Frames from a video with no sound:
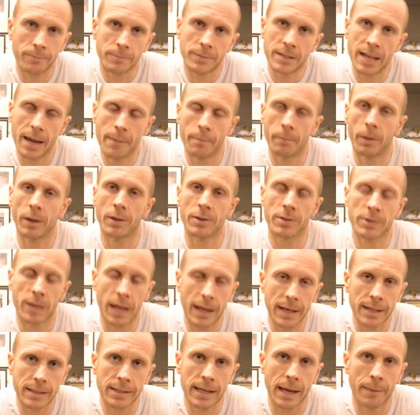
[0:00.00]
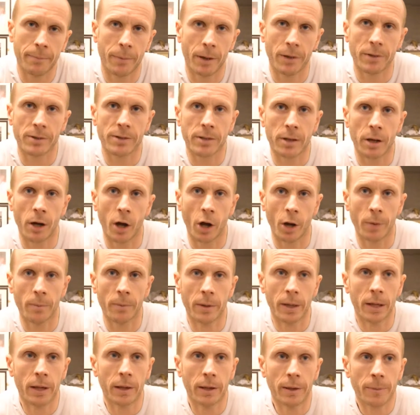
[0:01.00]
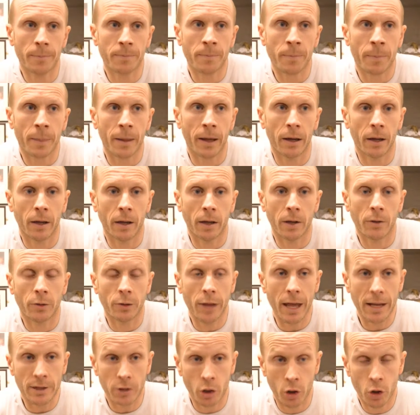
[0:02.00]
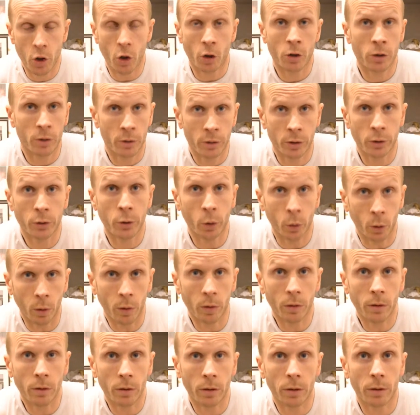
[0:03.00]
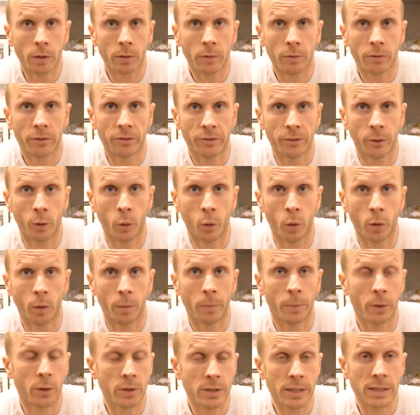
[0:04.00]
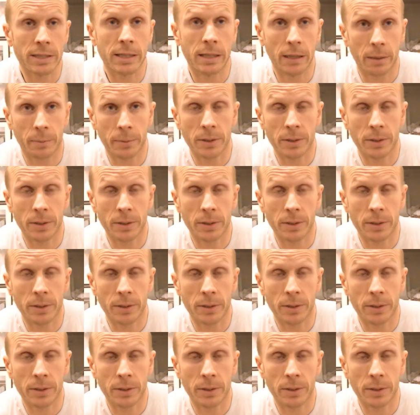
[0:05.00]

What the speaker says: 10 months time, there's a knock on the door because he's in a